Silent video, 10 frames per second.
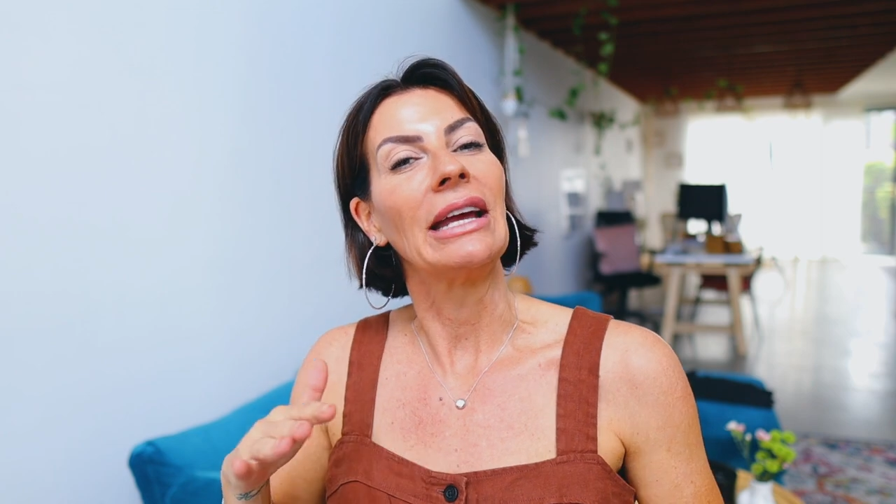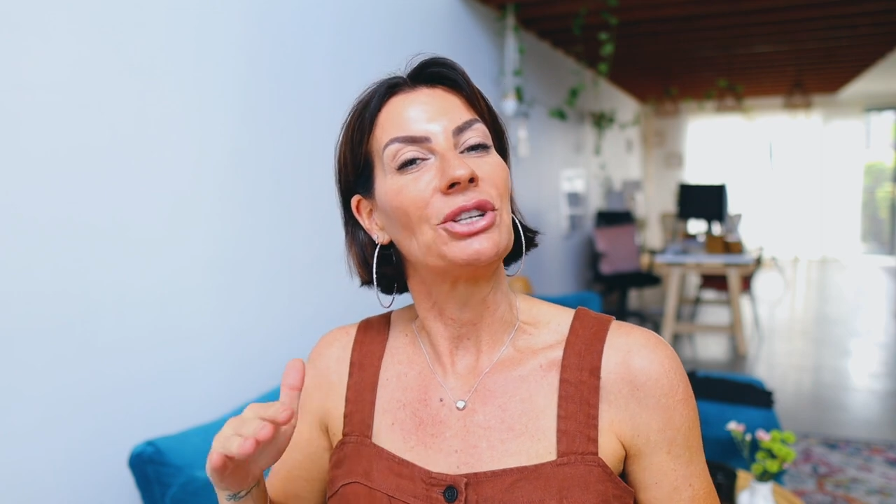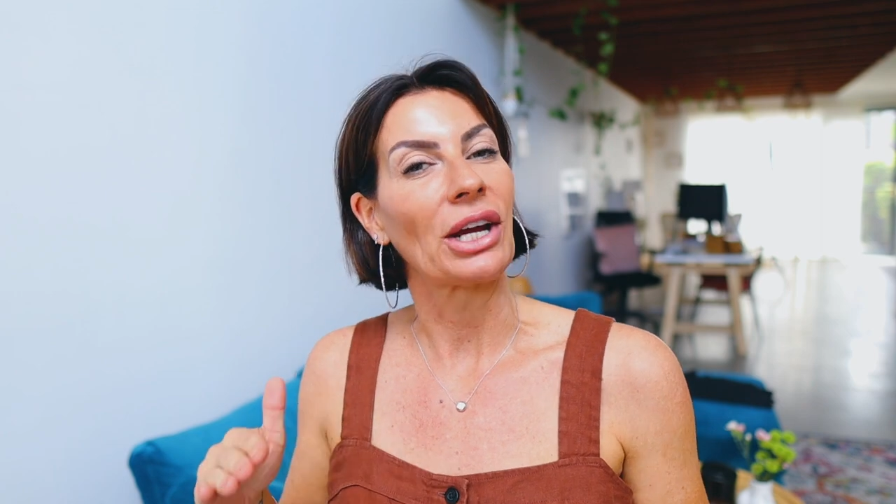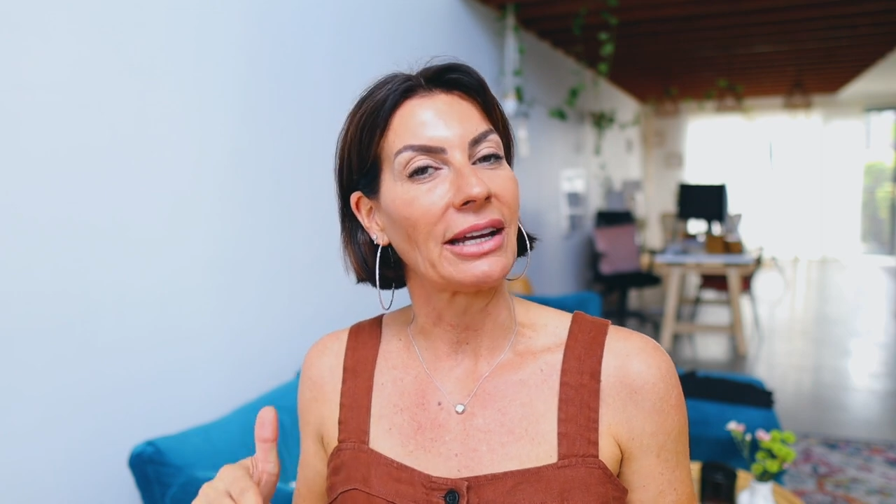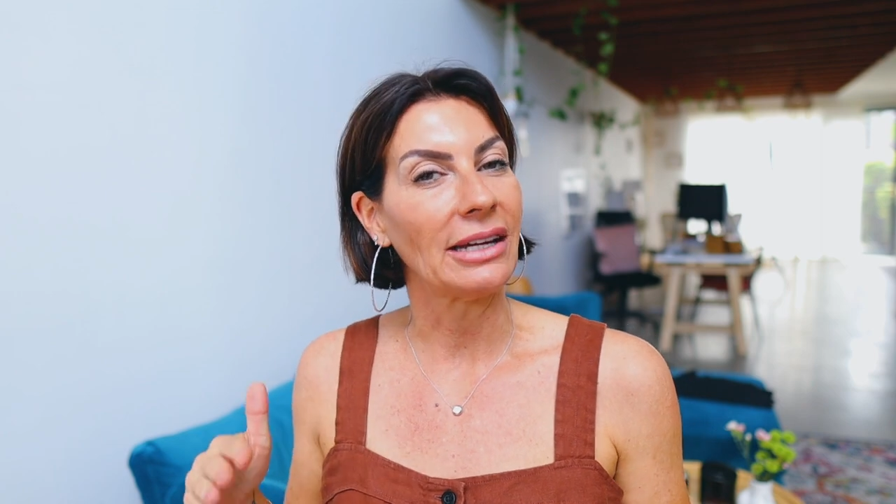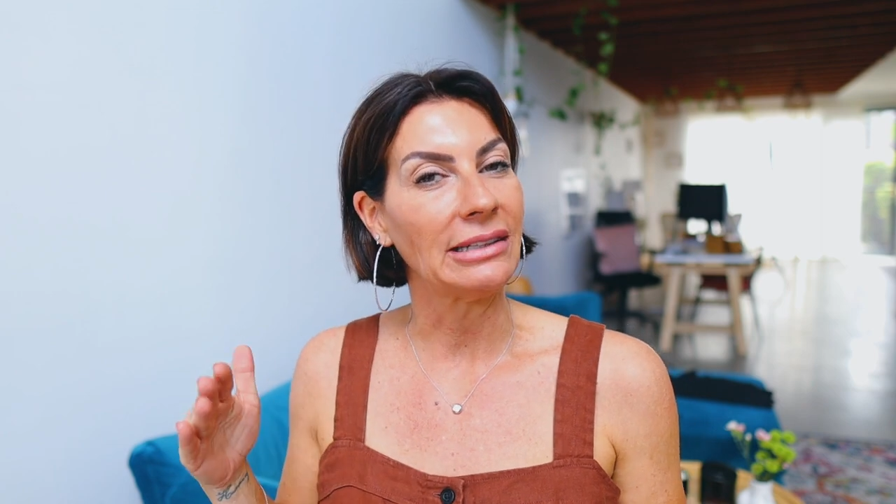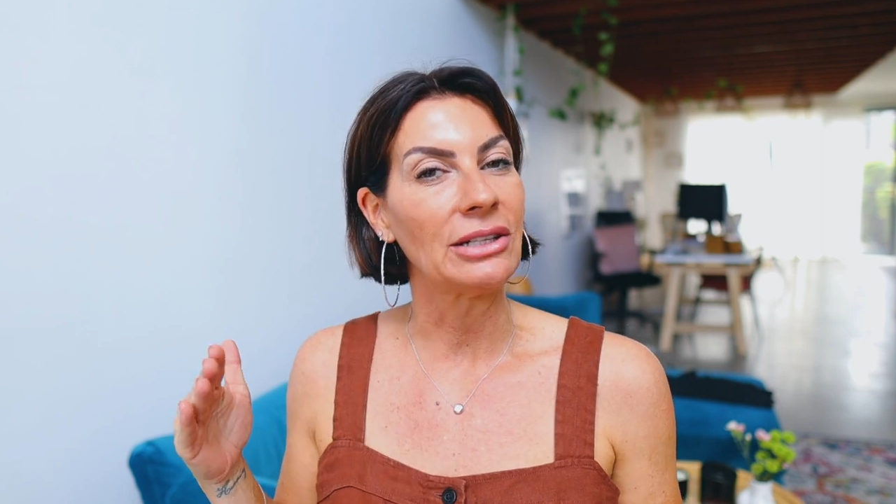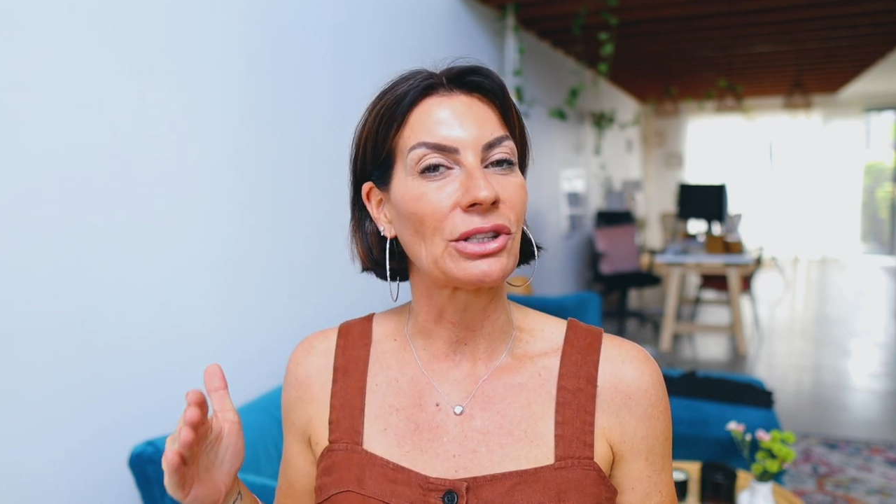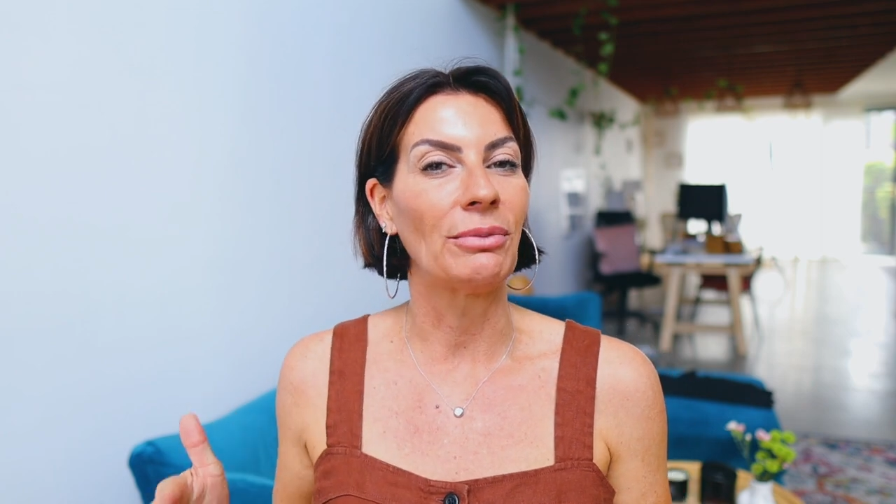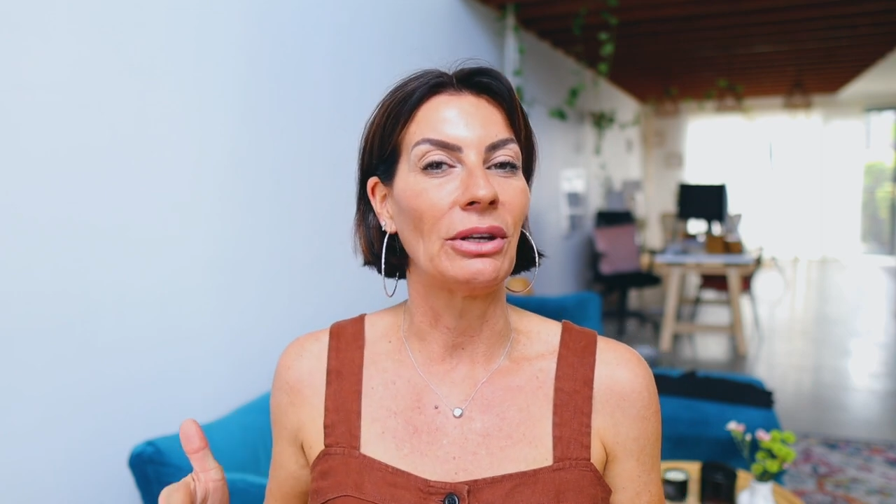a jacket
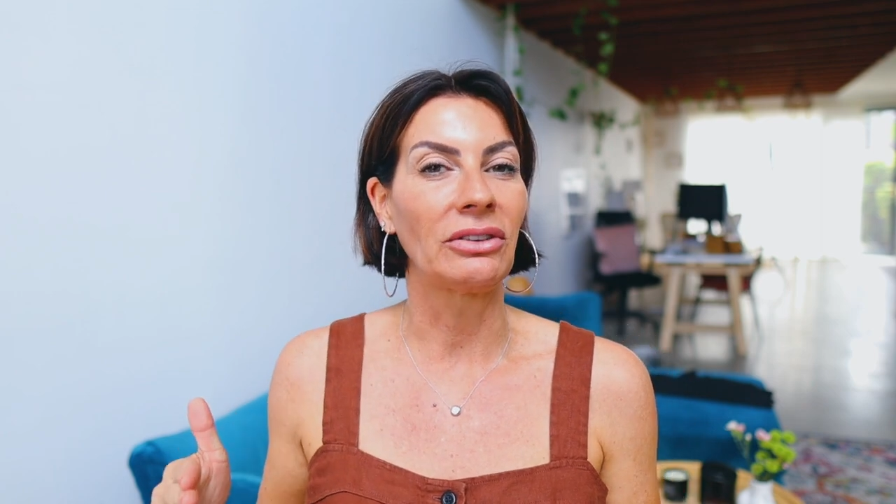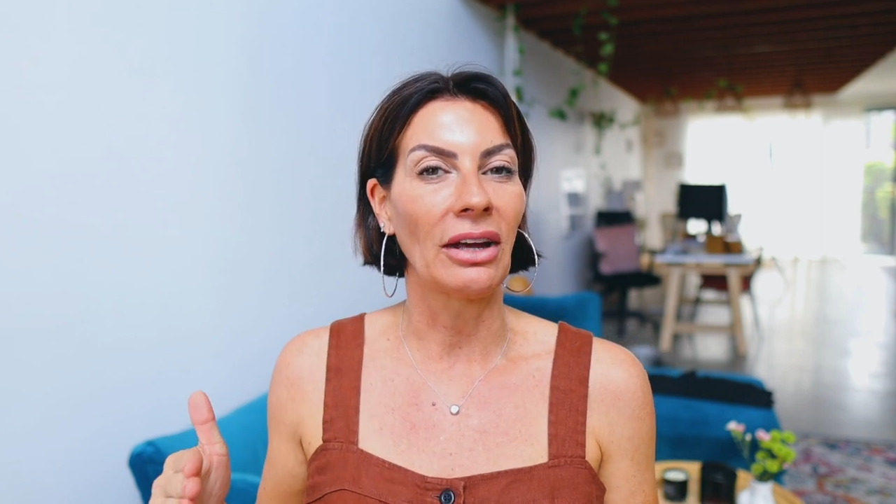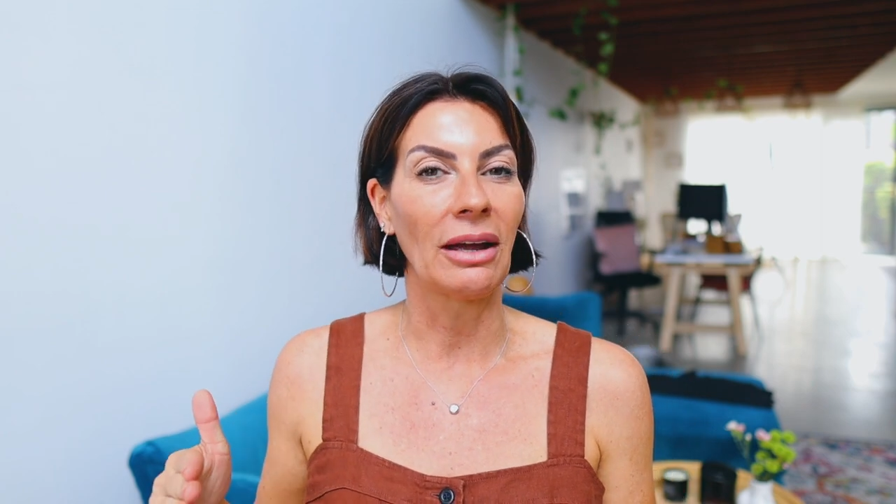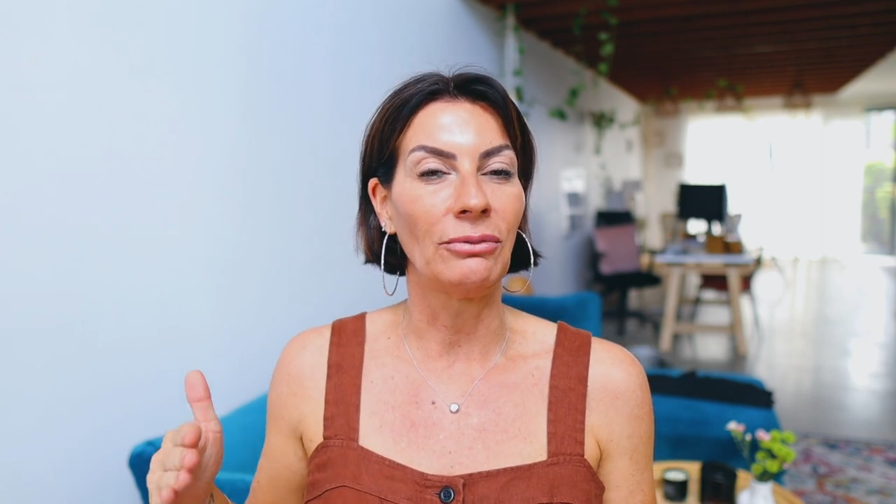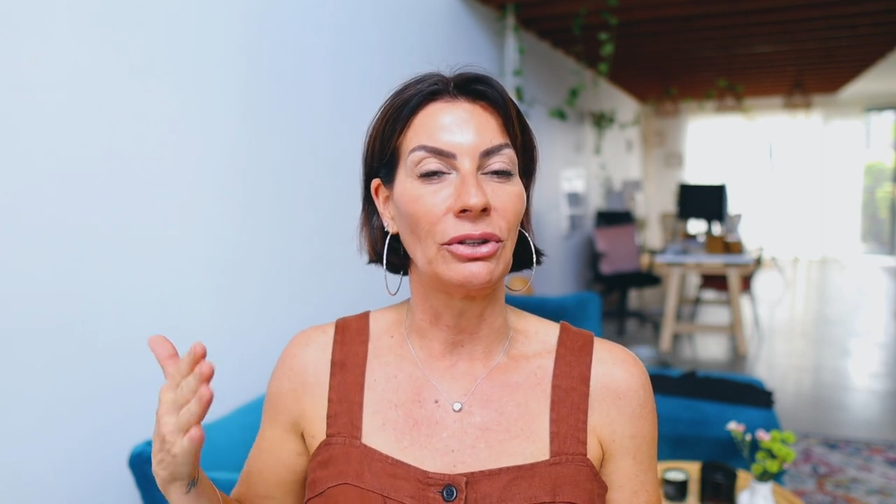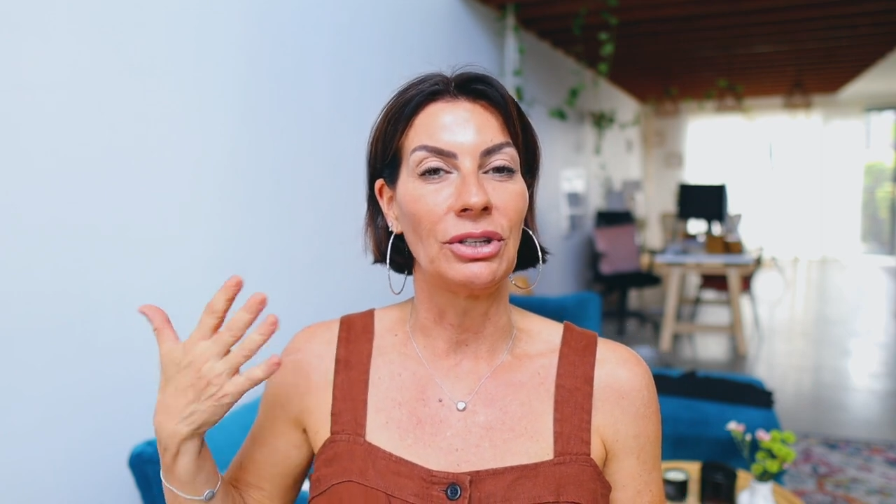in summertime,